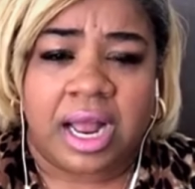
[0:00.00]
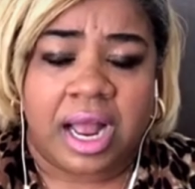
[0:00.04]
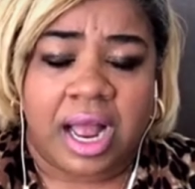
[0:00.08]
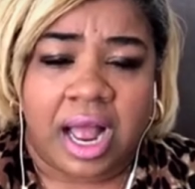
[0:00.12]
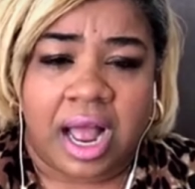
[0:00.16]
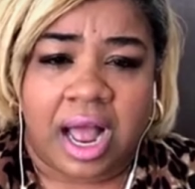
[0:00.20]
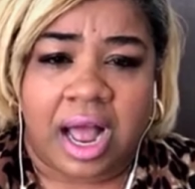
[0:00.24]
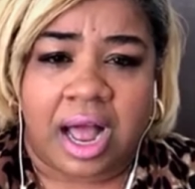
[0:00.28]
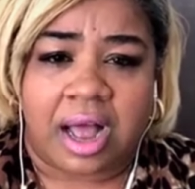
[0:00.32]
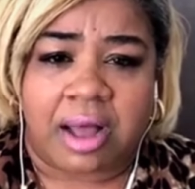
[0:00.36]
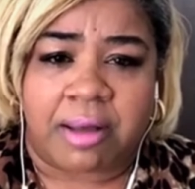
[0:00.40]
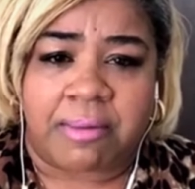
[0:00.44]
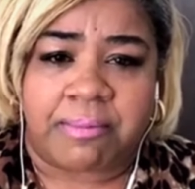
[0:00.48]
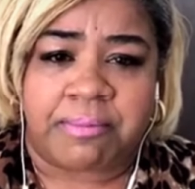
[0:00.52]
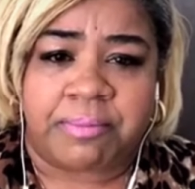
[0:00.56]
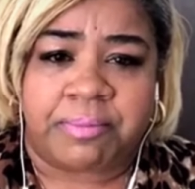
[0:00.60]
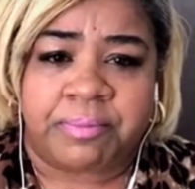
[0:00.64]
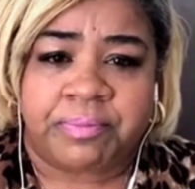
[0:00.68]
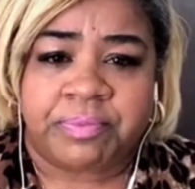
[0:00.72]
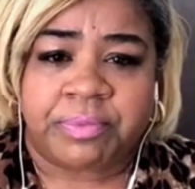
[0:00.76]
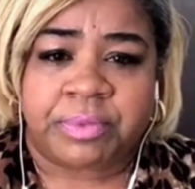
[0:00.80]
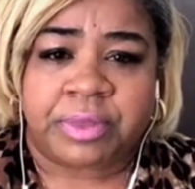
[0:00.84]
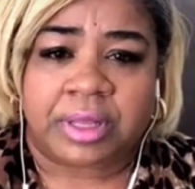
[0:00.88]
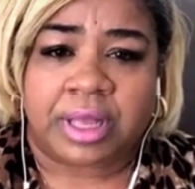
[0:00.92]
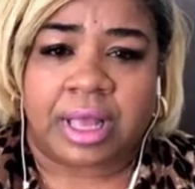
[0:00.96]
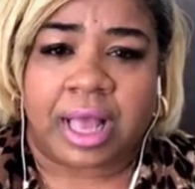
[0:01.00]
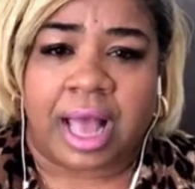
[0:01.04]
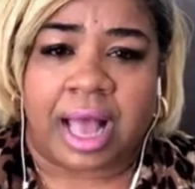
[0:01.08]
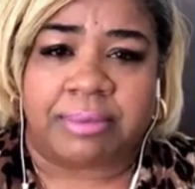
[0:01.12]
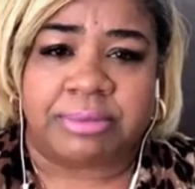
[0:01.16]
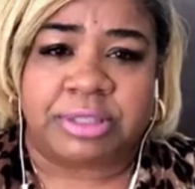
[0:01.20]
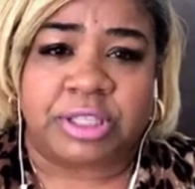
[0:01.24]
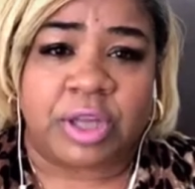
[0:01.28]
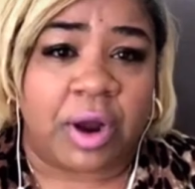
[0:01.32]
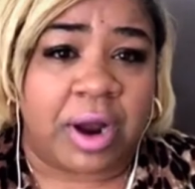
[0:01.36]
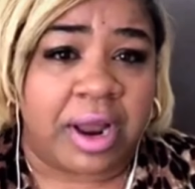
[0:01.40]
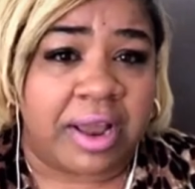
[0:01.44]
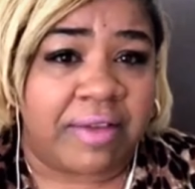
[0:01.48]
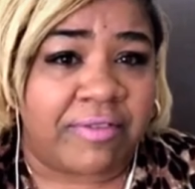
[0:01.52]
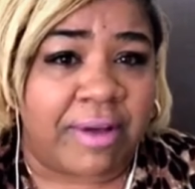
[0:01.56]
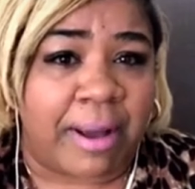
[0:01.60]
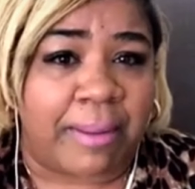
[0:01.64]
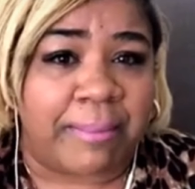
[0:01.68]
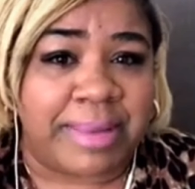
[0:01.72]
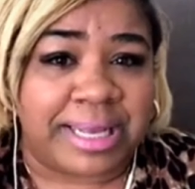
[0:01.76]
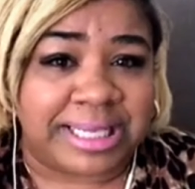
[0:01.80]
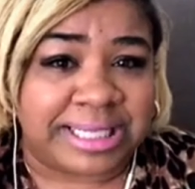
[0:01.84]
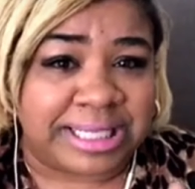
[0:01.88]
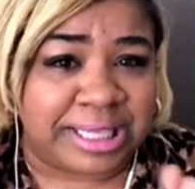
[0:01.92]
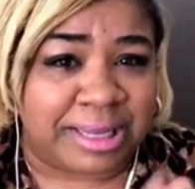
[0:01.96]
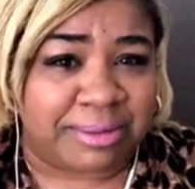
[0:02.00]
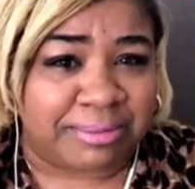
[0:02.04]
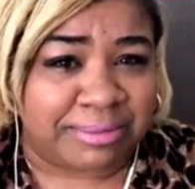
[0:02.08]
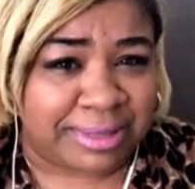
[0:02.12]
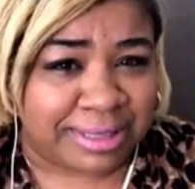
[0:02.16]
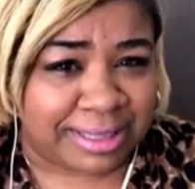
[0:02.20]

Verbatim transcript: Um, I'm sorry if I missed them.